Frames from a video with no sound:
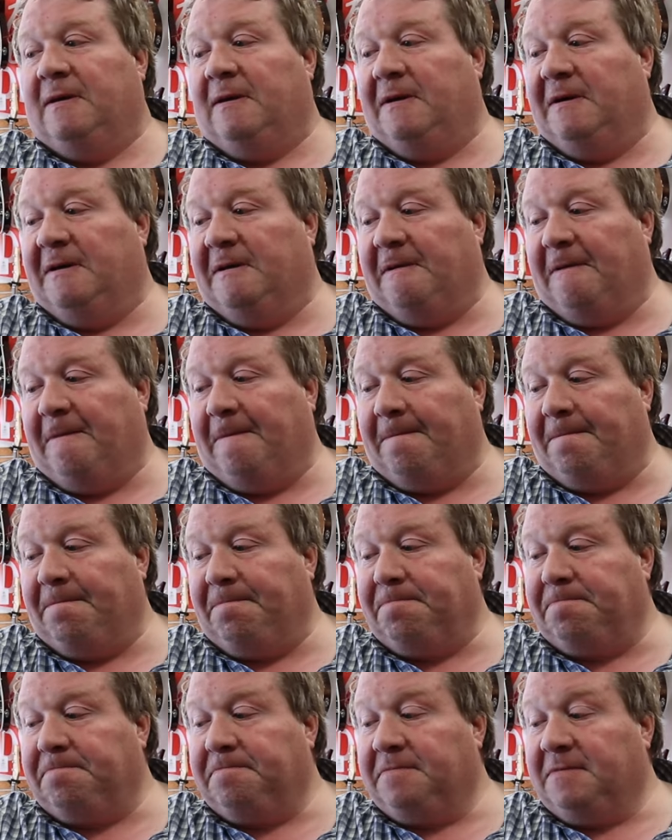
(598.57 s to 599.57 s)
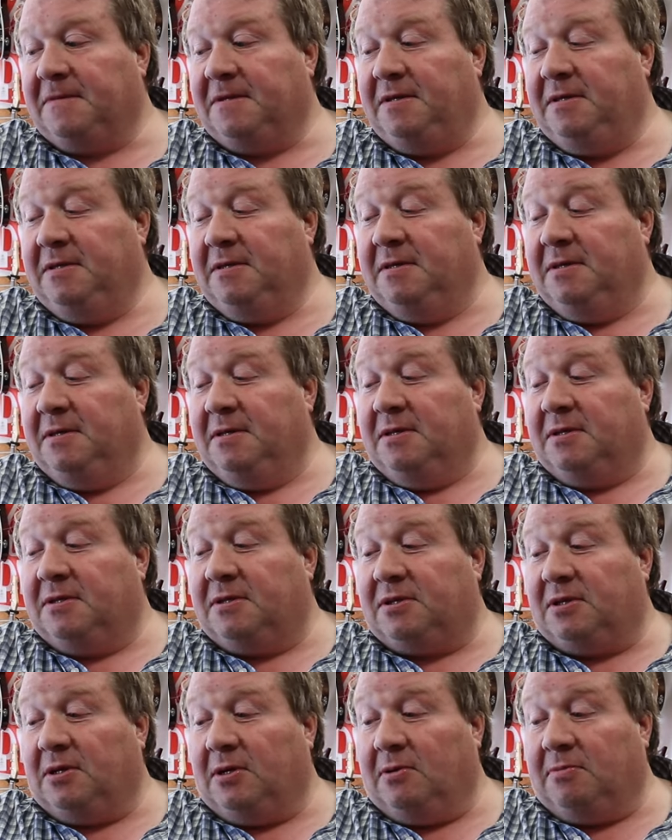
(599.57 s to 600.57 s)

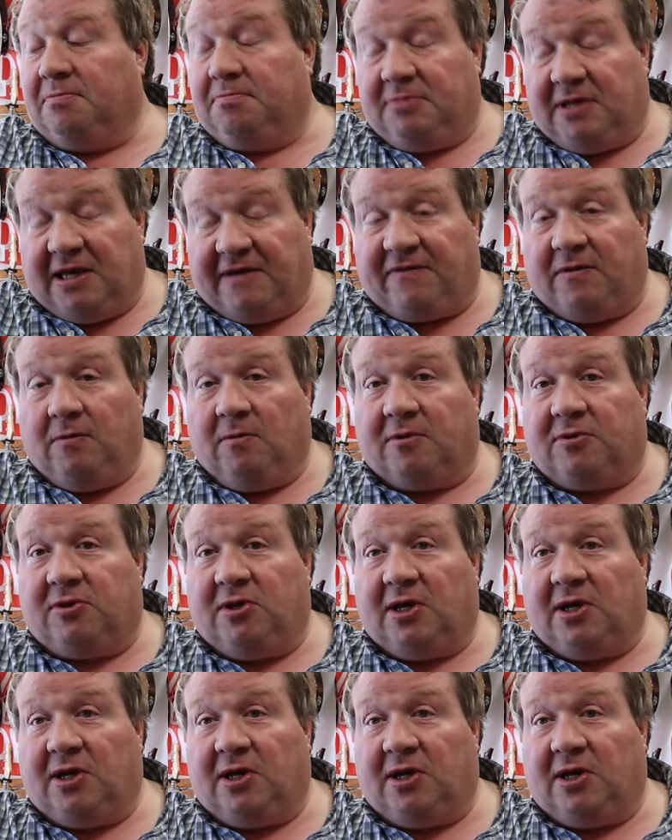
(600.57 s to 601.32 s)
So definitely worth